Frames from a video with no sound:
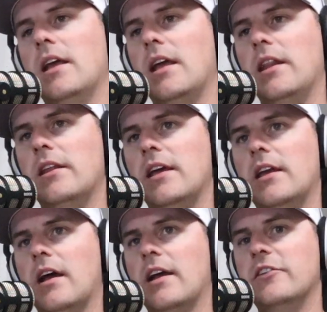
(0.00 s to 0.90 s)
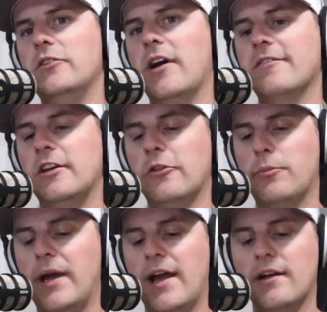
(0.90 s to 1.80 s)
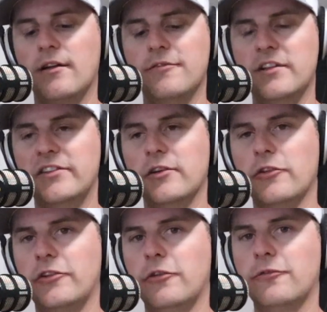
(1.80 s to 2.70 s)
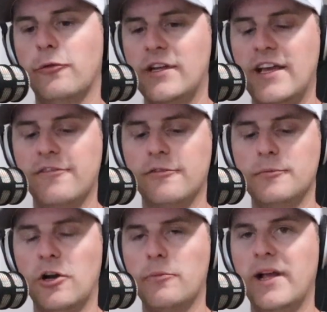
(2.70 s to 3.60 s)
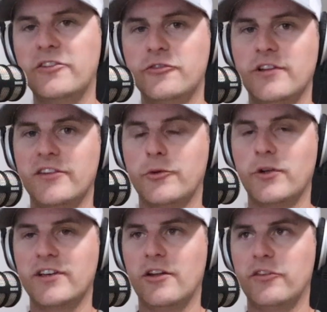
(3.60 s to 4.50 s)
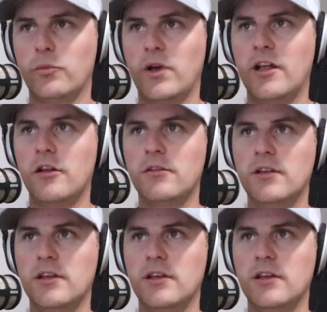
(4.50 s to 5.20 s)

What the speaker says: And then I do have another bag of the 0048 from Yard Mastery that's going down as well,